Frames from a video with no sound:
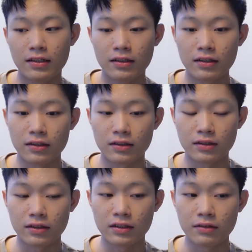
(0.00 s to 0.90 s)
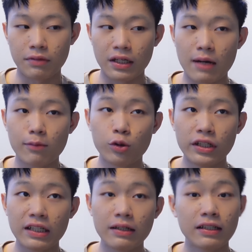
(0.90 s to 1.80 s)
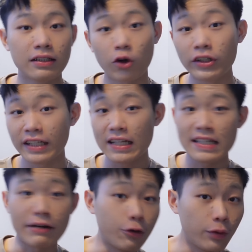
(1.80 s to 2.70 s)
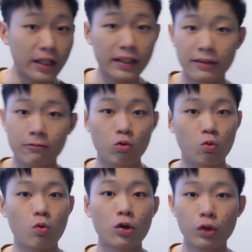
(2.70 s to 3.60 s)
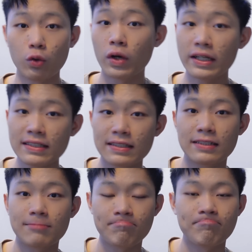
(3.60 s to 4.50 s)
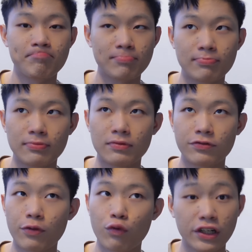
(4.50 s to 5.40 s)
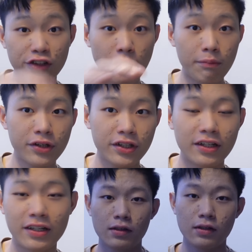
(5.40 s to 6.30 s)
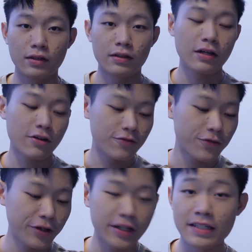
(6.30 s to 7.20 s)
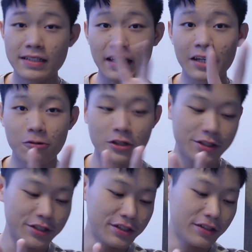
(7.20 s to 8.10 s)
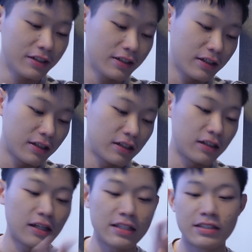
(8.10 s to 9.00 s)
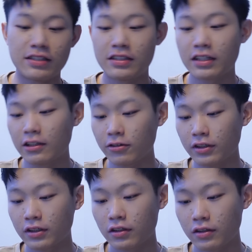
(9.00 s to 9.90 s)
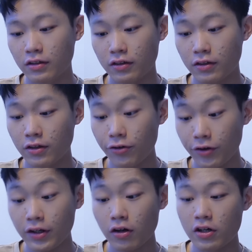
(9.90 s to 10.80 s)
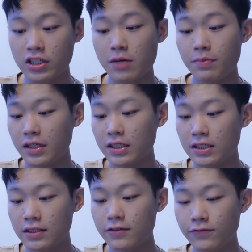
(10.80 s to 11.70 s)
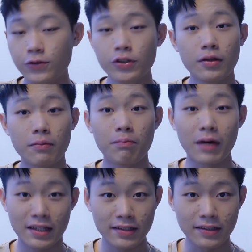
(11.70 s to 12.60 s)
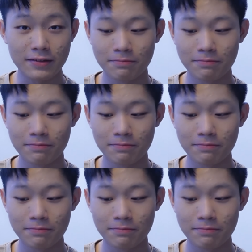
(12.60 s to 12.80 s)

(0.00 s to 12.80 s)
by uploading contents every week, one week once, from what I remembered. Now for the second question, let's take a look. Korean or Japanese food better?